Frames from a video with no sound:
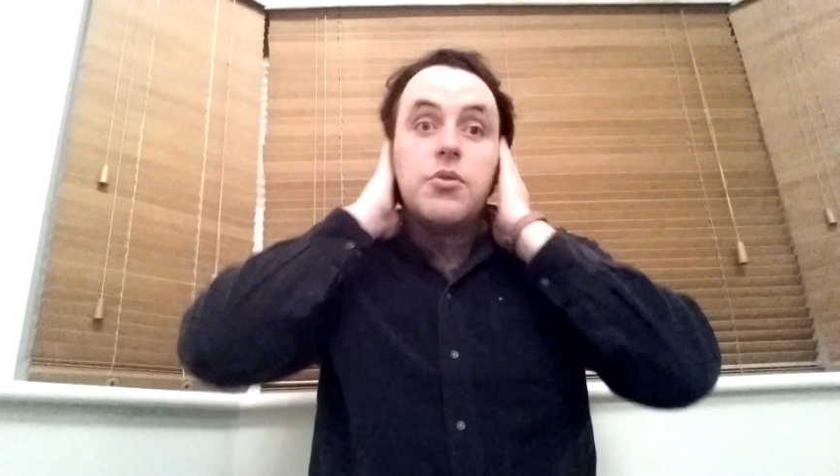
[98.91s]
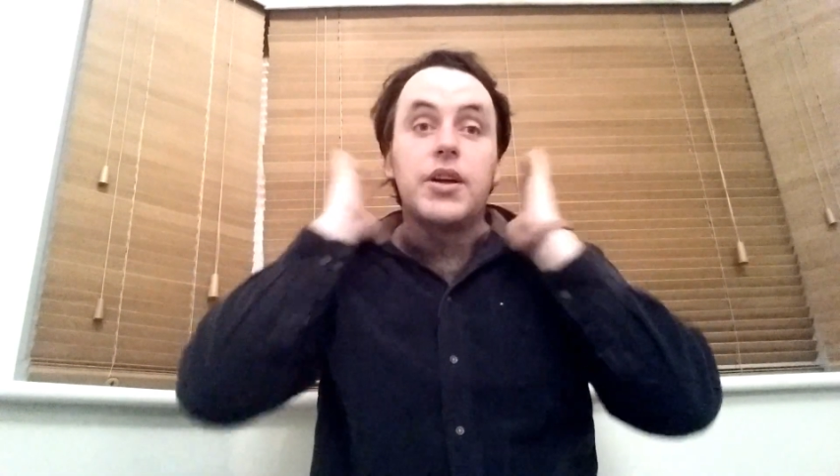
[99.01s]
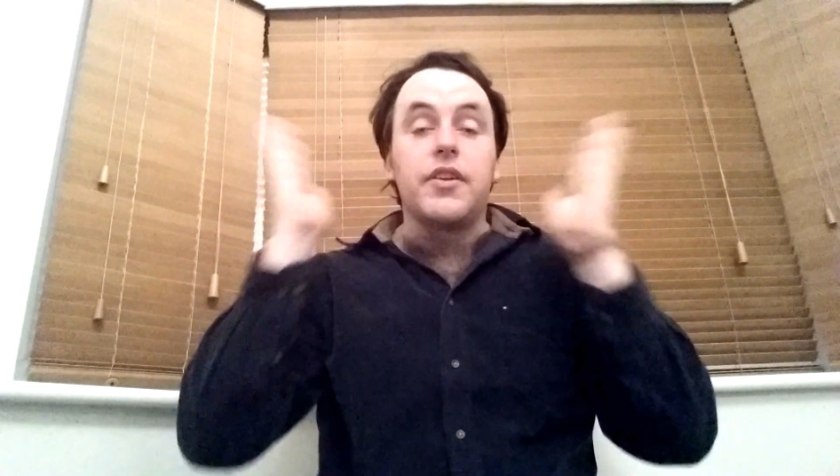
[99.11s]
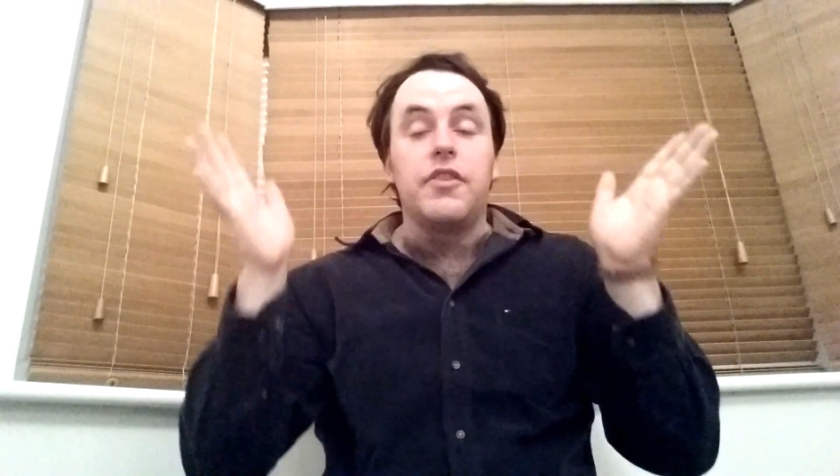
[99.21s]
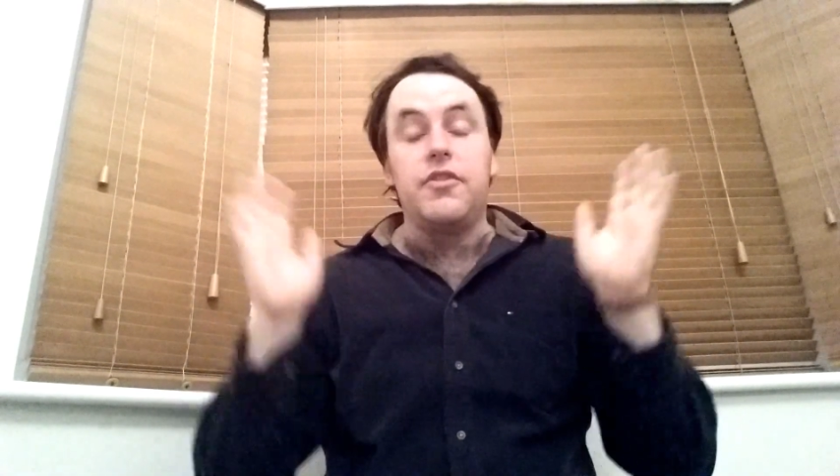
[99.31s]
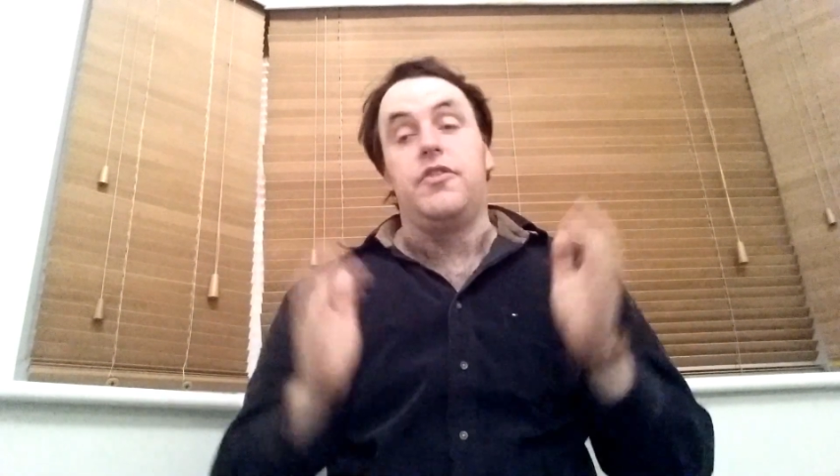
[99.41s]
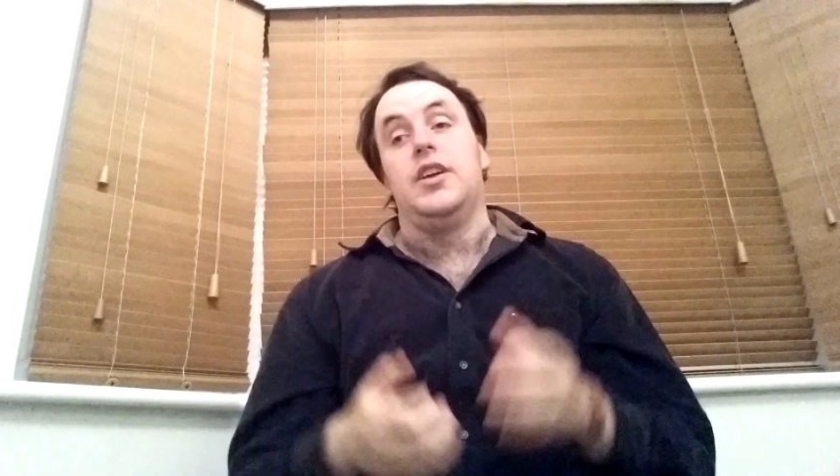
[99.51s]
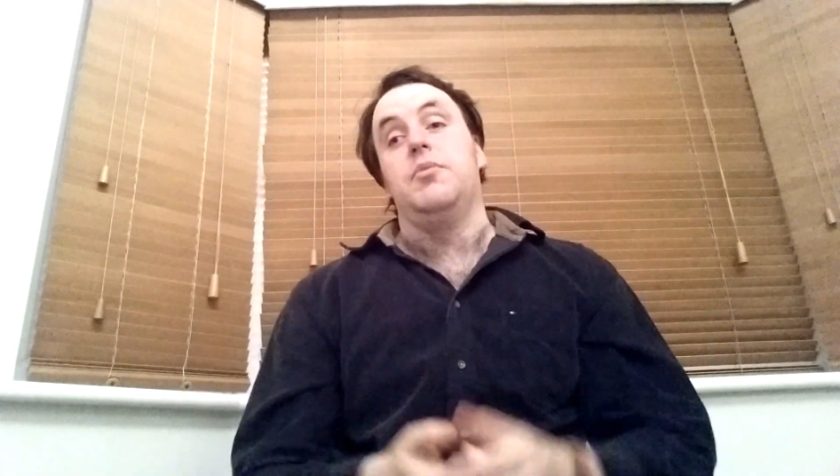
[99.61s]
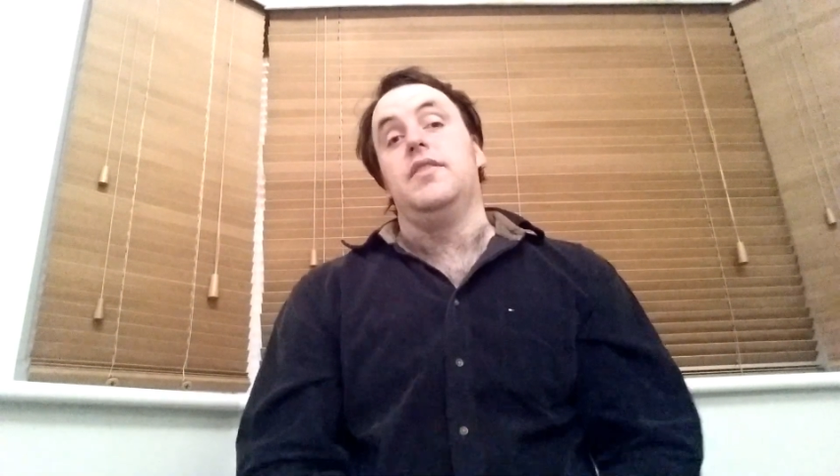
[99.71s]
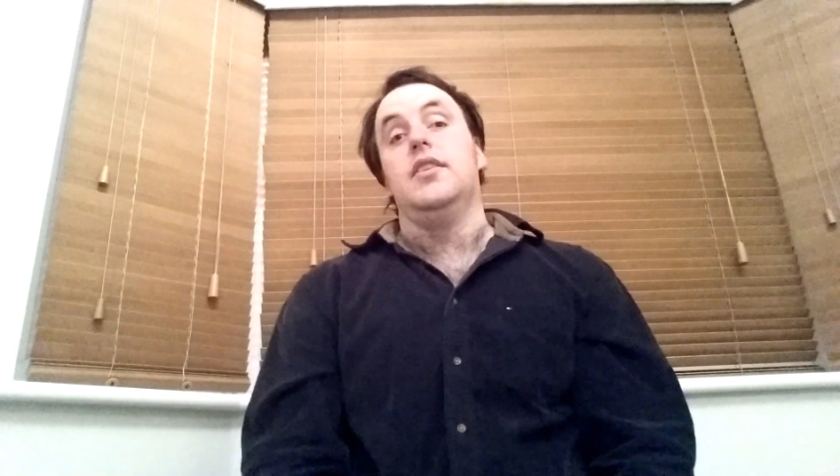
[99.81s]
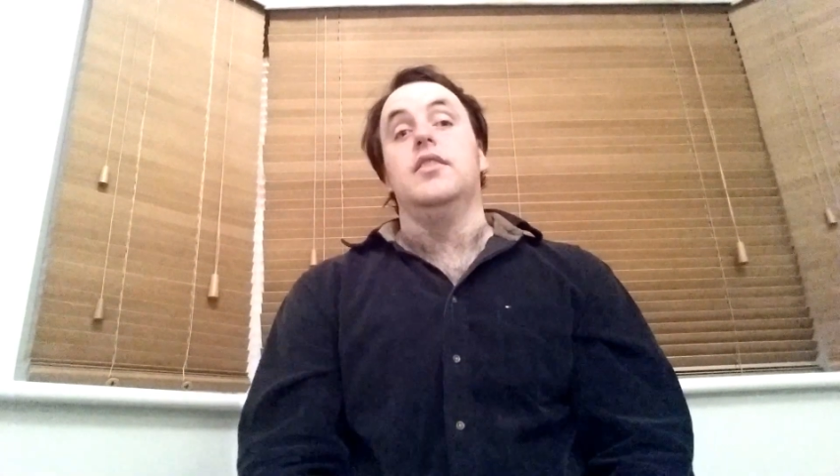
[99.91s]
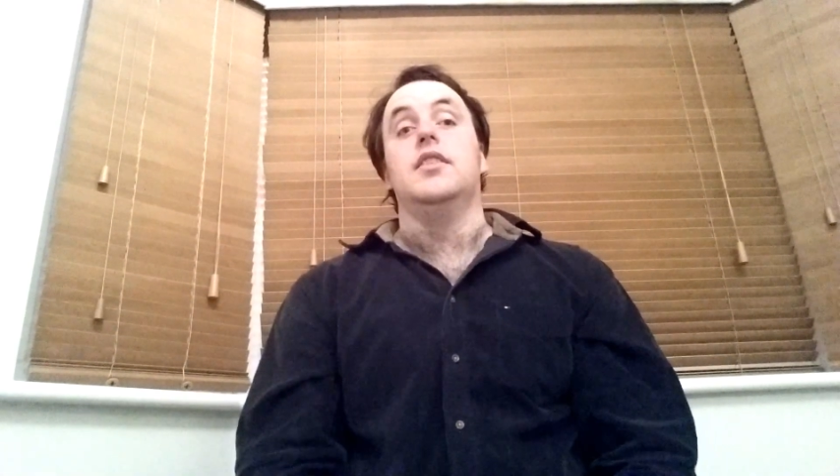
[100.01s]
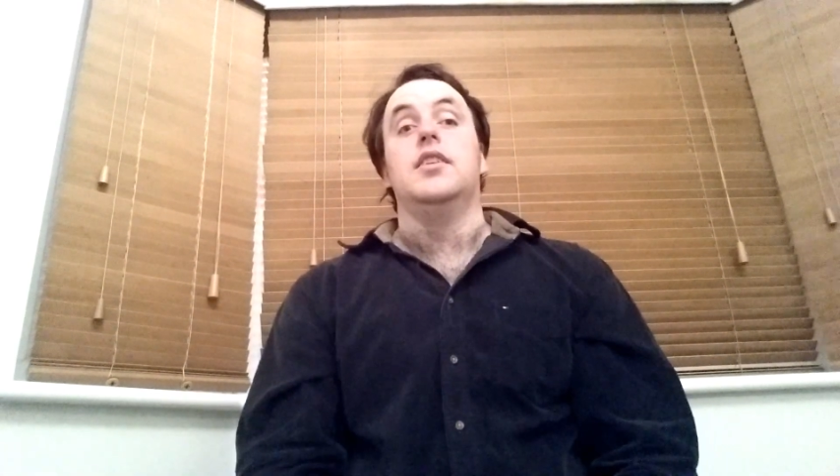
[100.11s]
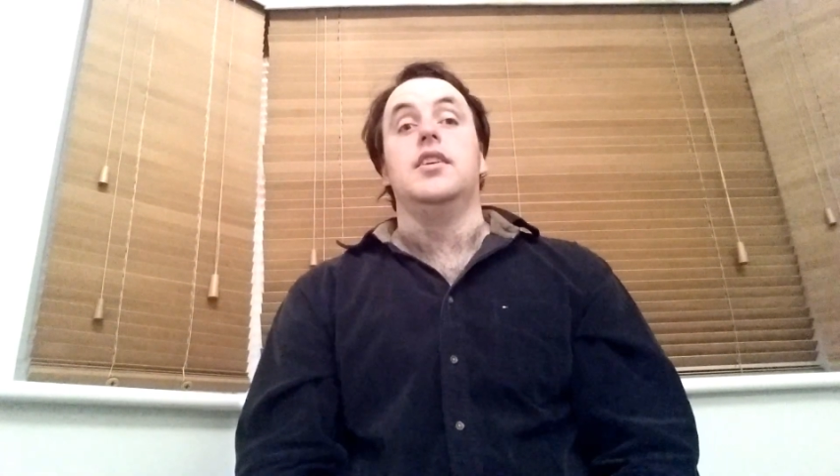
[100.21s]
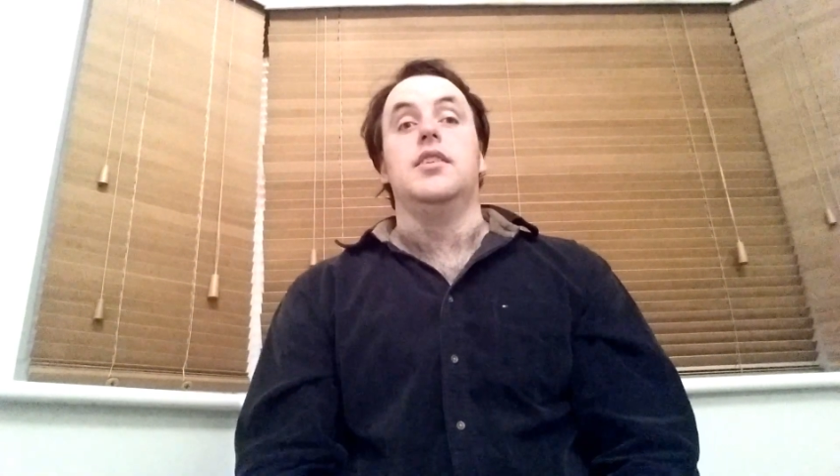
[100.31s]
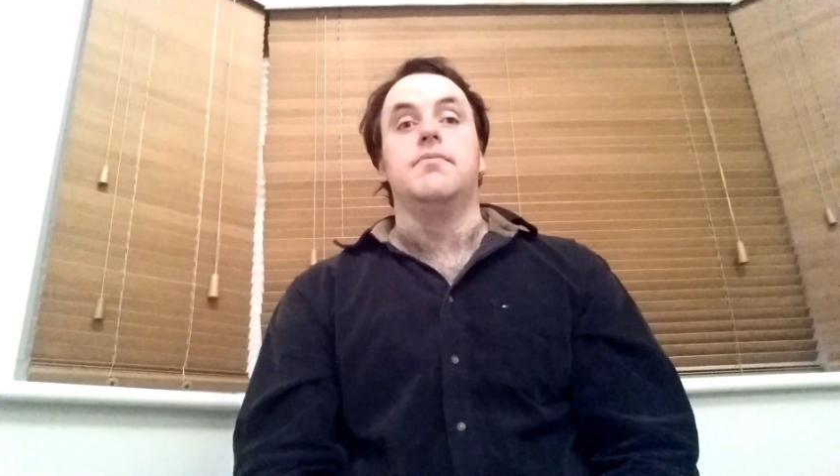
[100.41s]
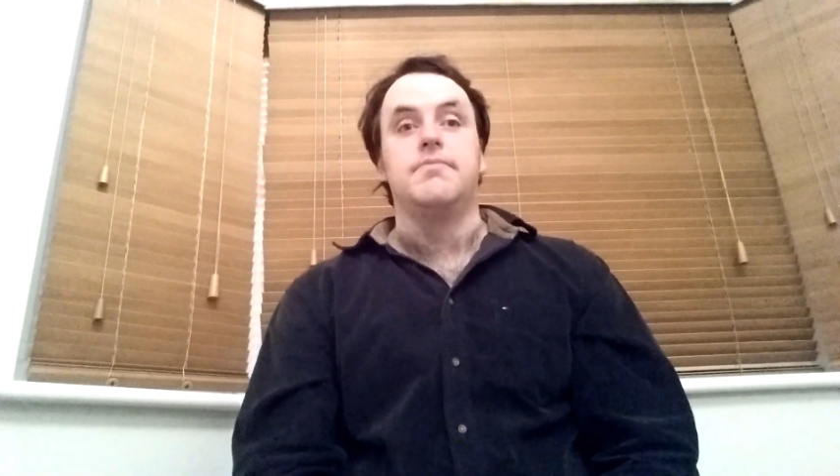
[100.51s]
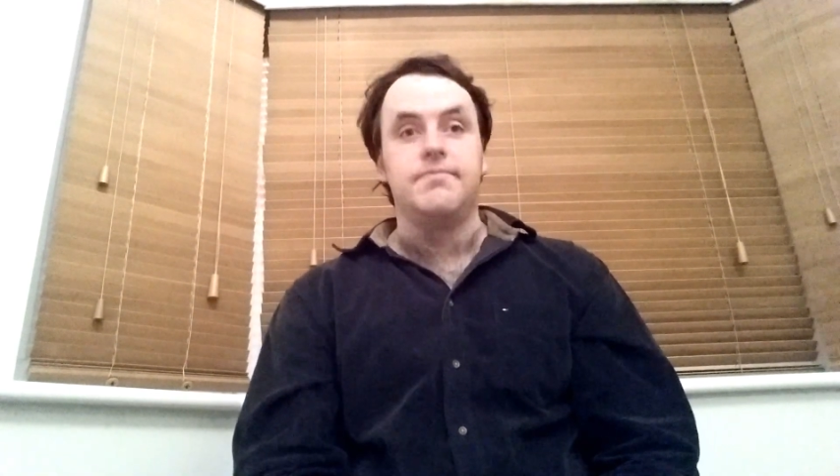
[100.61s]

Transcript: Well, they're very famous in the